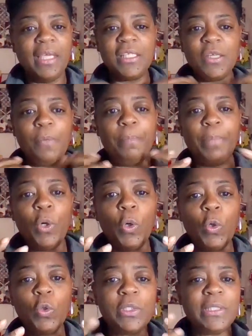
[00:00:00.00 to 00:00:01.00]
It's a
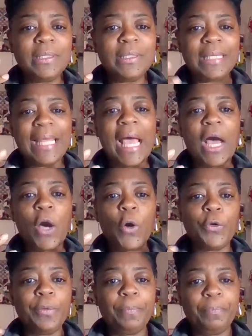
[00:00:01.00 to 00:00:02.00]
bold,
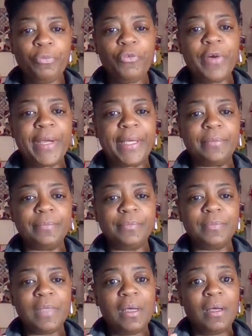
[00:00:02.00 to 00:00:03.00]
loud print.
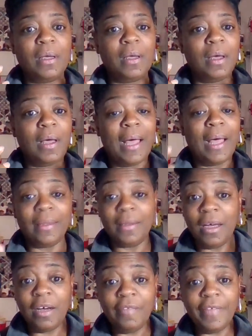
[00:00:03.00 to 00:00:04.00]
I
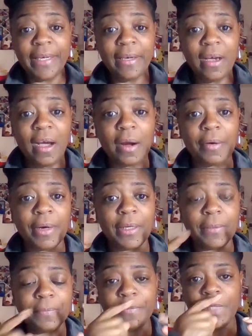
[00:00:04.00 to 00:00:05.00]
love
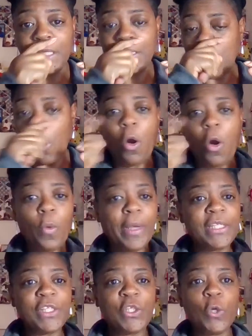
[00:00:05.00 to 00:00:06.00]
Ankara. It's
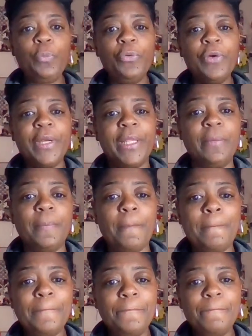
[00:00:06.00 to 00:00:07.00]
always so pretty,
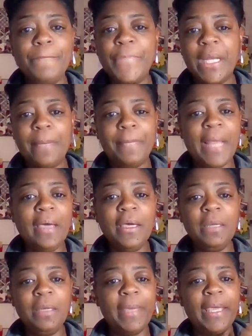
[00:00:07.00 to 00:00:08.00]
but I'm not
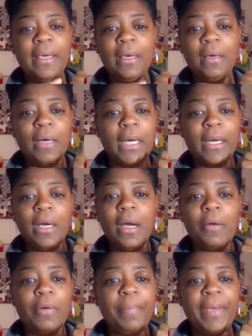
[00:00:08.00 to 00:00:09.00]
going to make
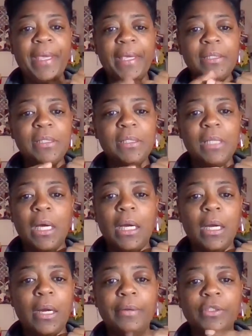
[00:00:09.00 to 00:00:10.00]
Ankara pants,
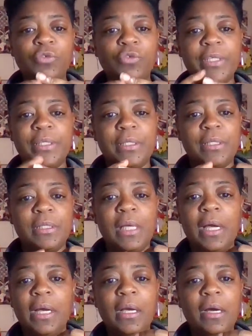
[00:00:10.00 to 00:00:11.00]
Ankara dresses,
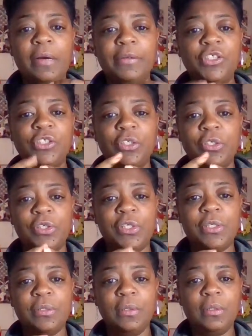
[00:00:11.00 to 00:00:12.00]
Ankara
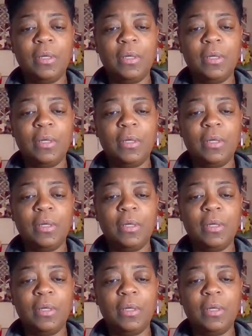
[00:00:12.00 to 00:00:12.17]
shirts,